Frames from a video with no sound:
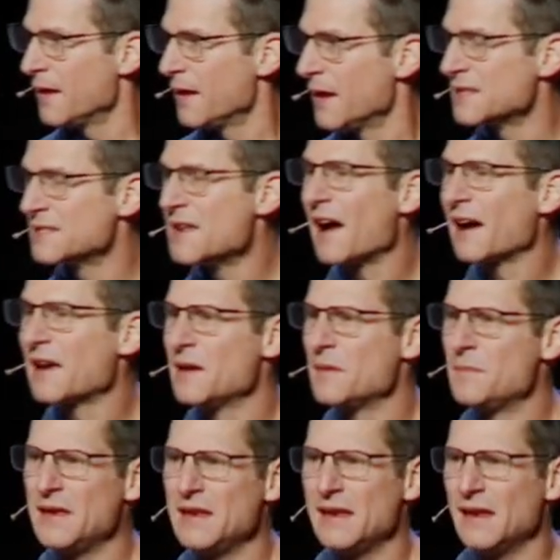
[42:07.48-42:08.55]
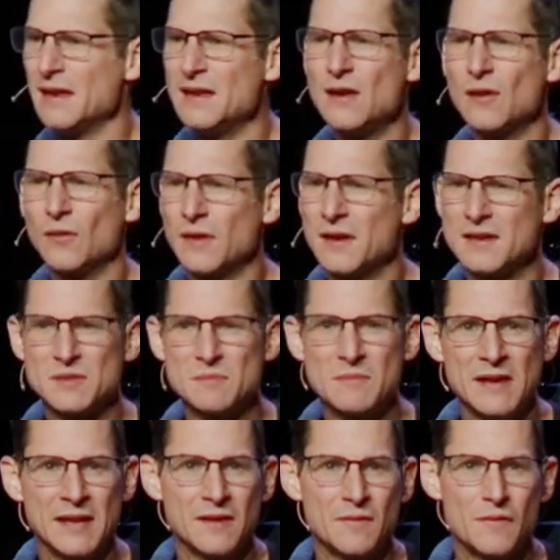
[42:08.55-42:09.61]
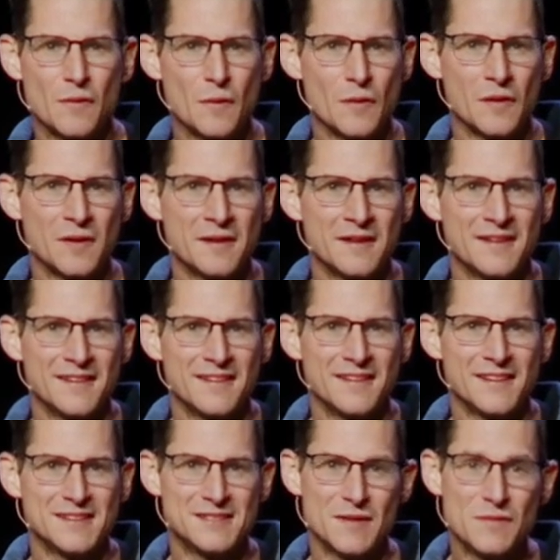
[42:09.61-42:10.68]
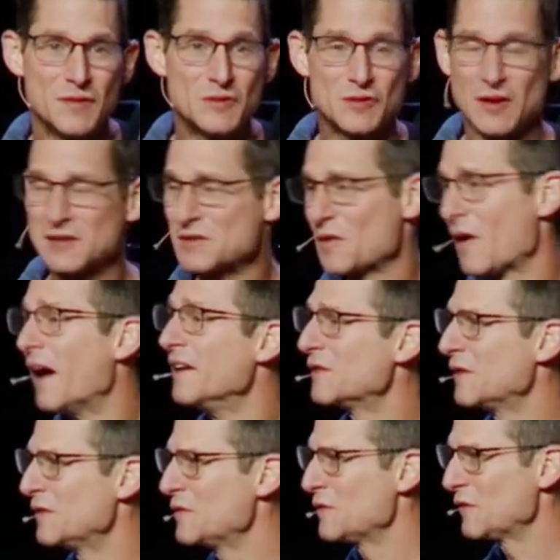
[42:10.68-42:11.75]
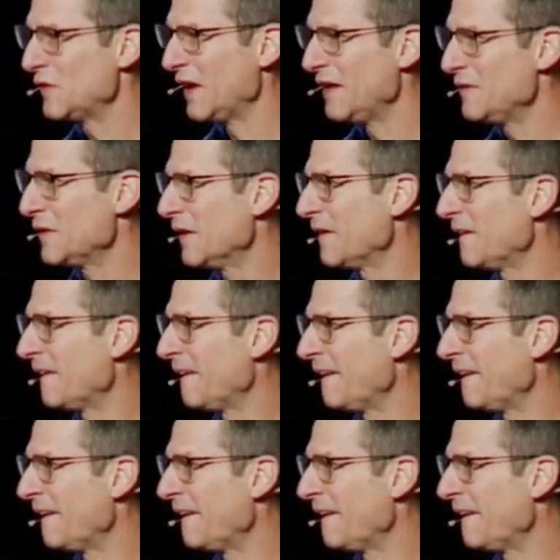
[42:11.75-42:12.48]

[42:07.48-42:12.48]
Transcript: is not going to be nearly as meaningful as if you trust Christ as your Savior.